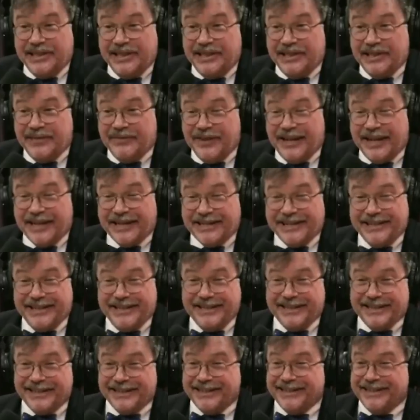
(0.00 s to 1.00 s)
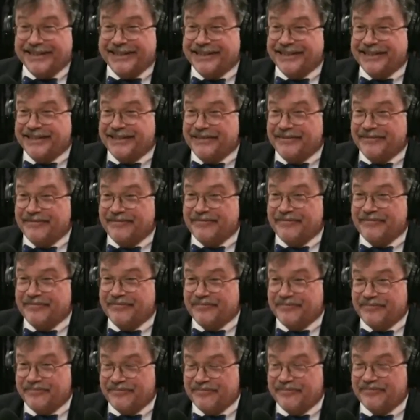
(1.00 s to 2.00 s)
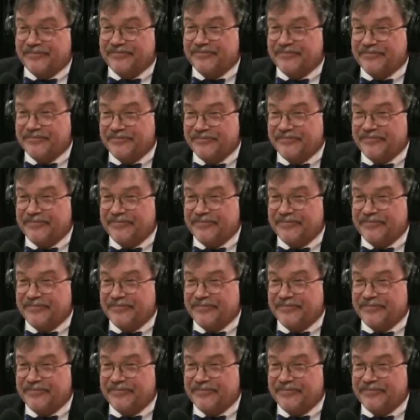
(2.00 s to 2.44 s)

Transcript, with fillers: need your vaccines. I'm sure you do,